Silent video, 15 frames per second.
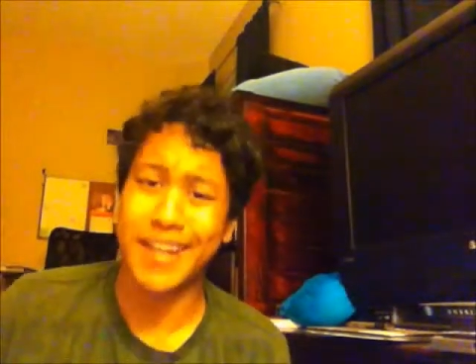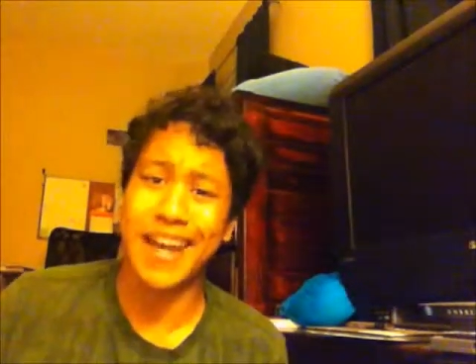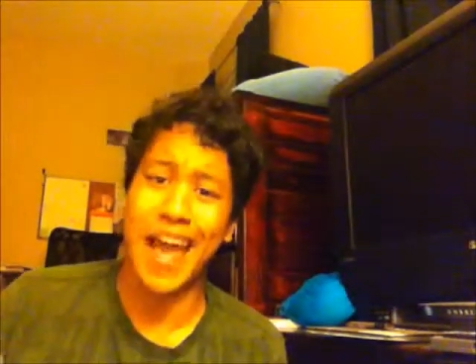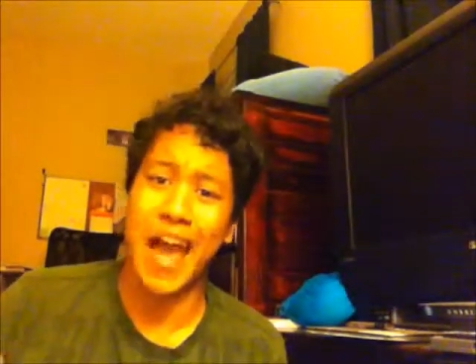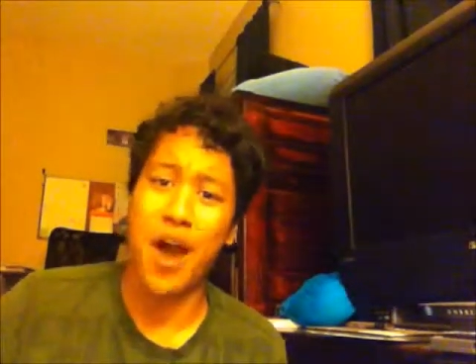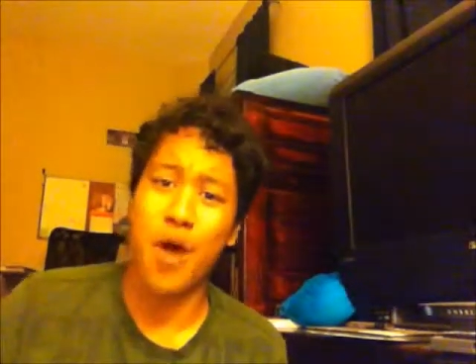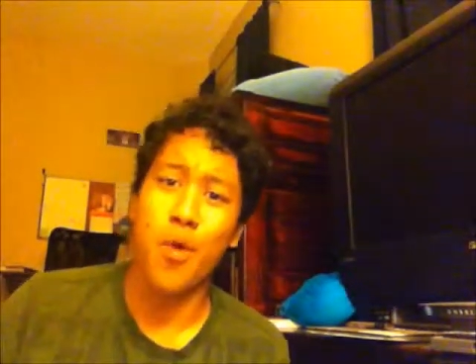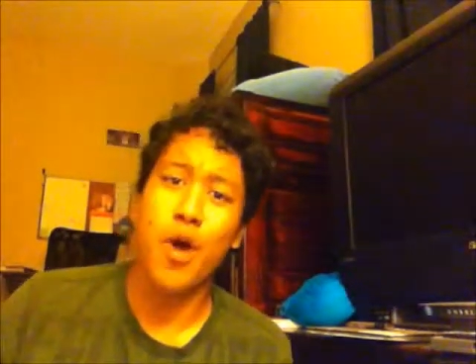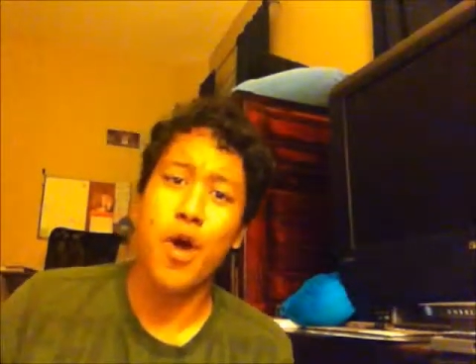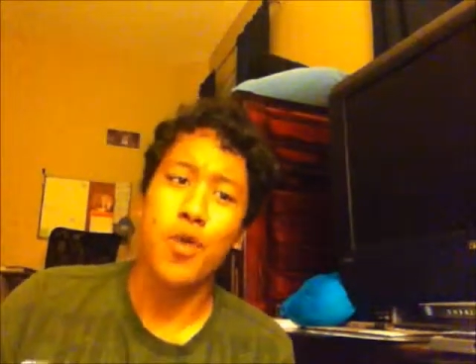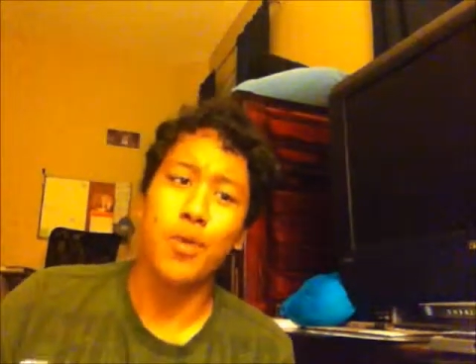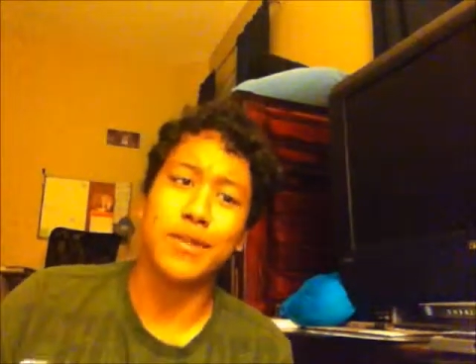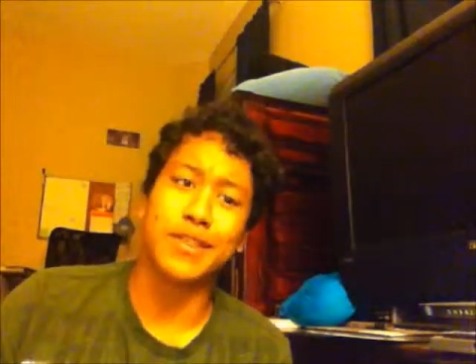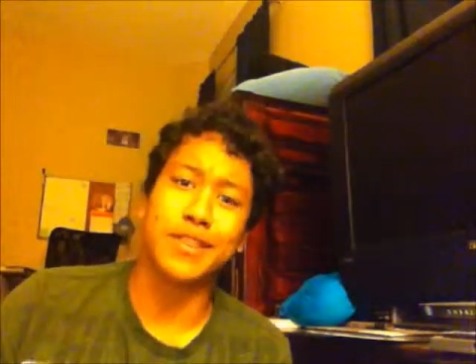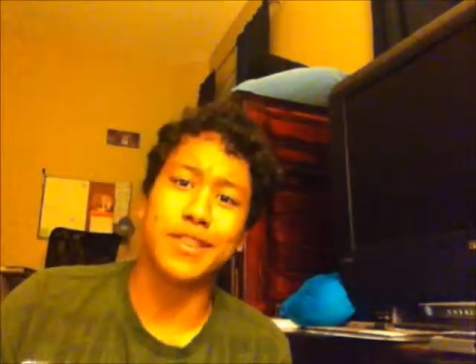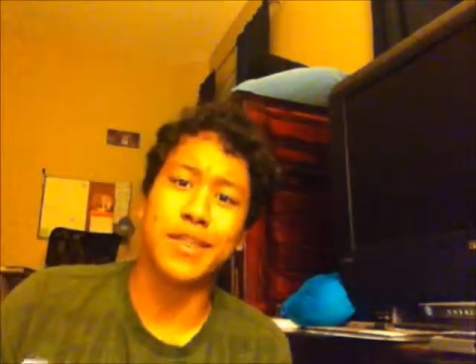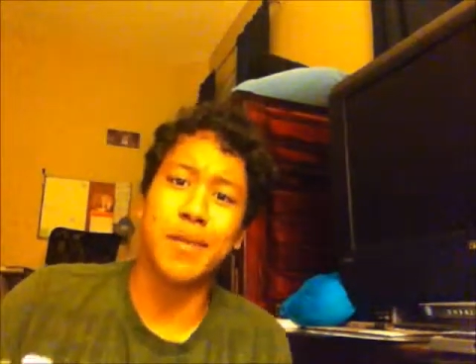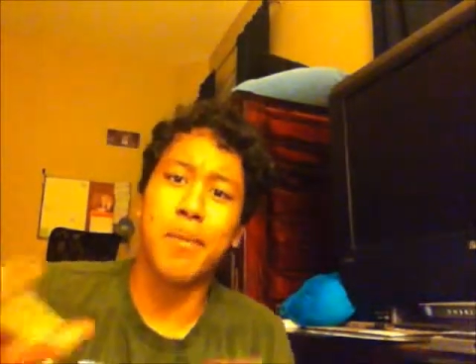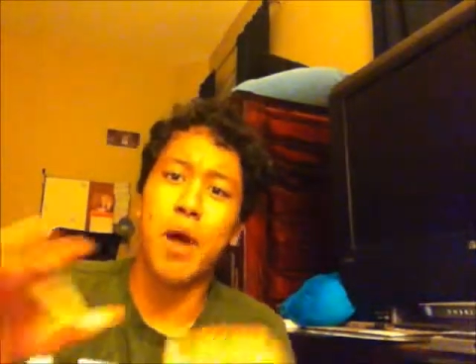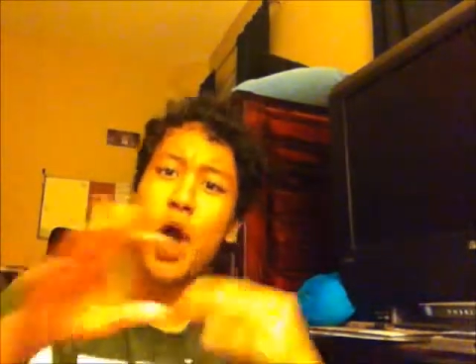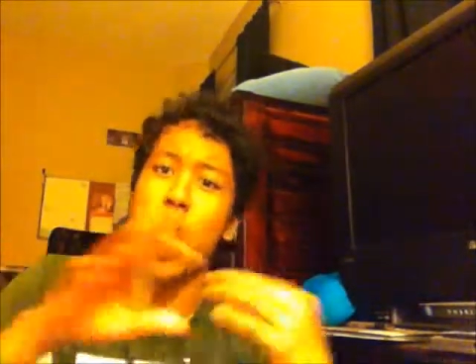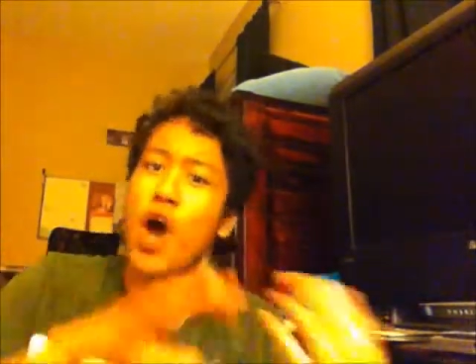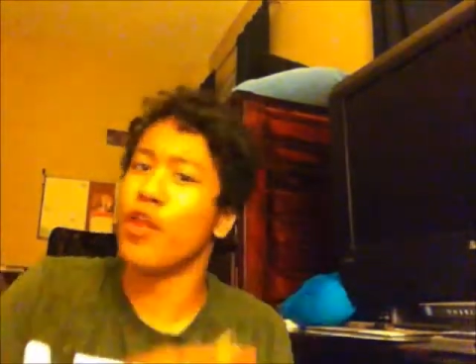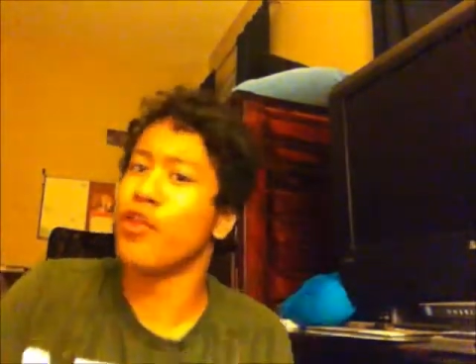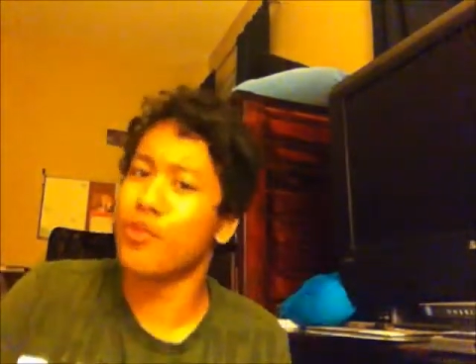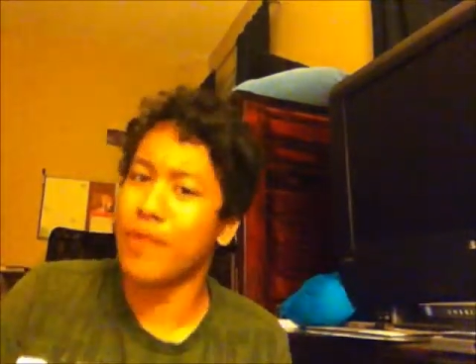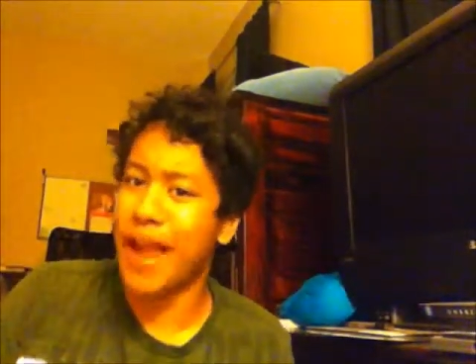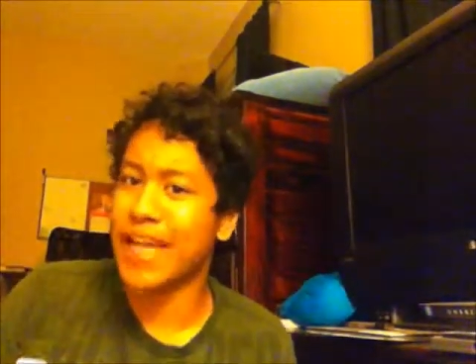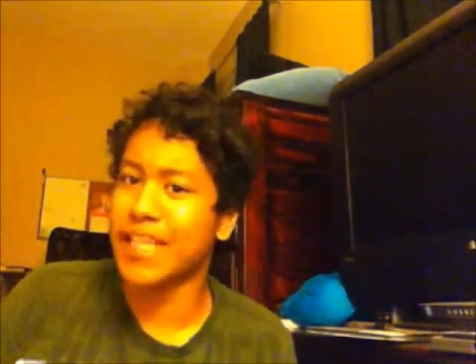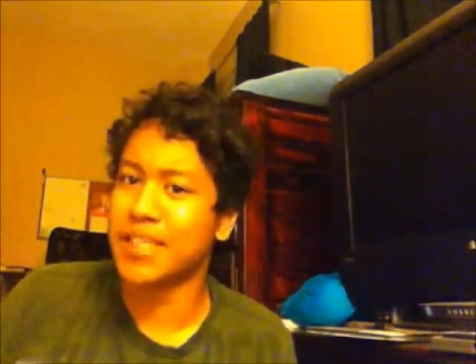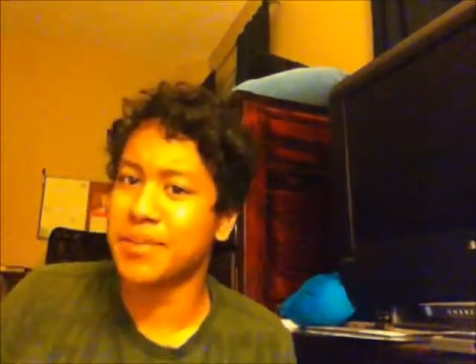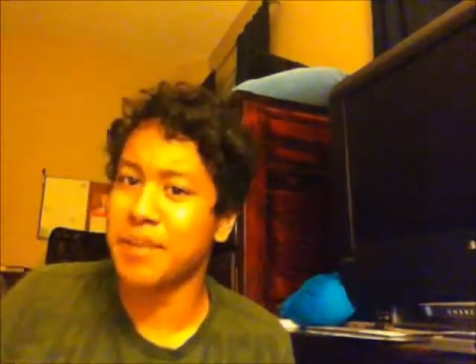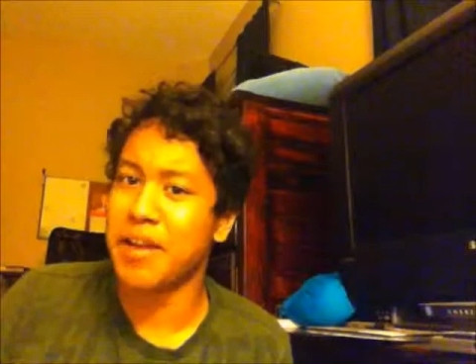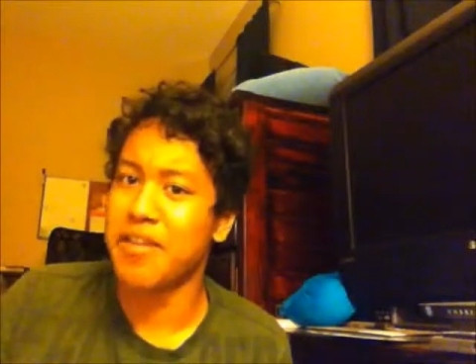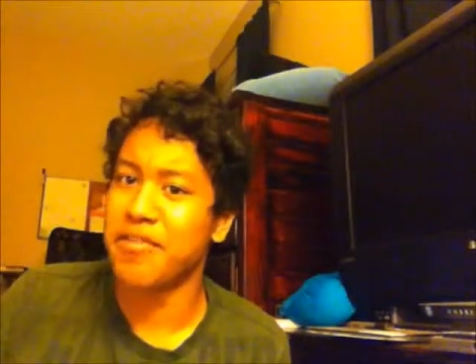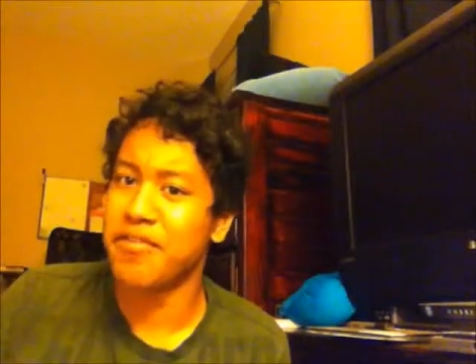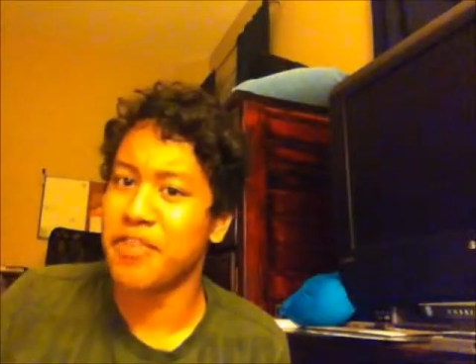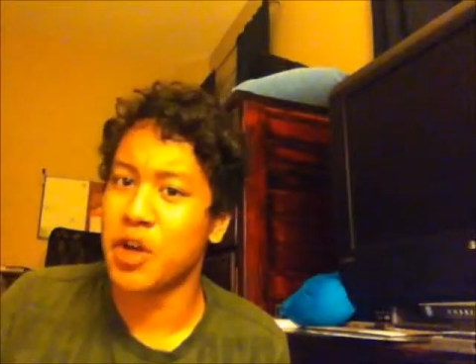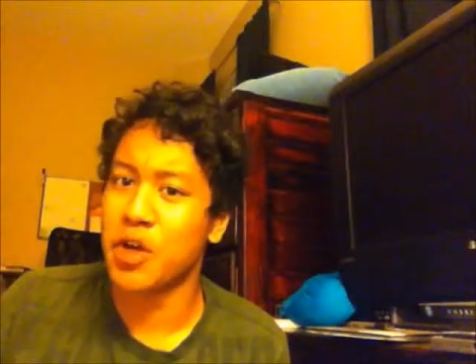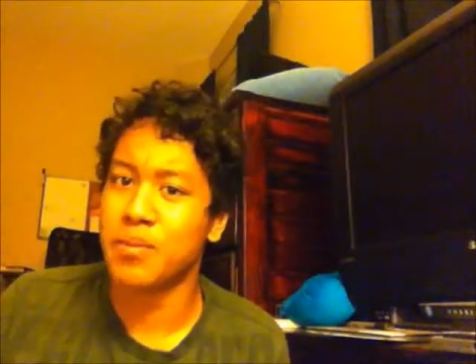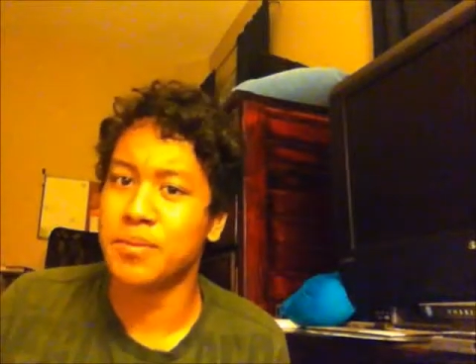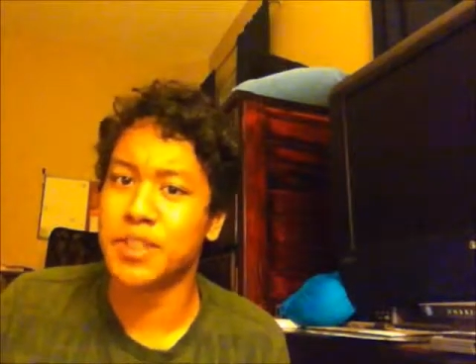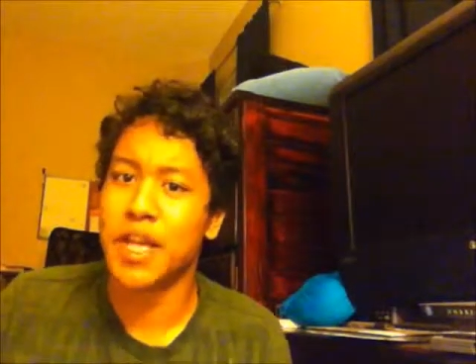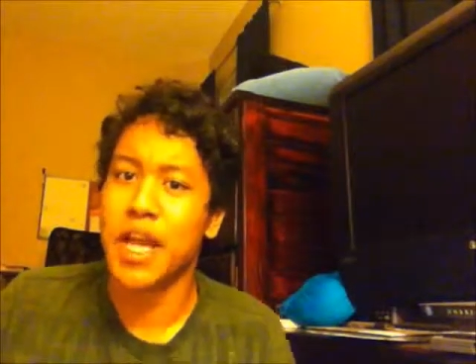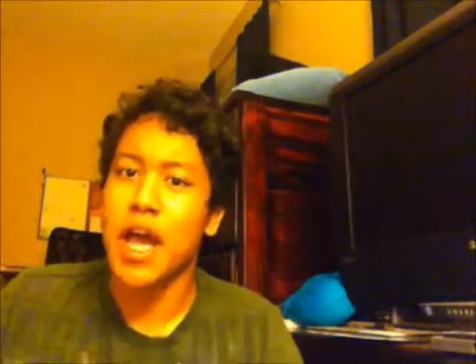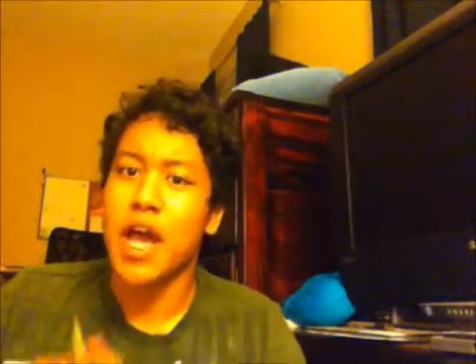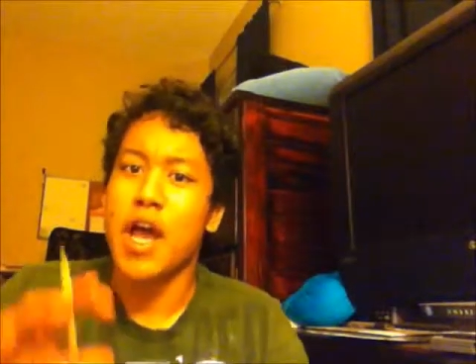Now, with some other X-Men films,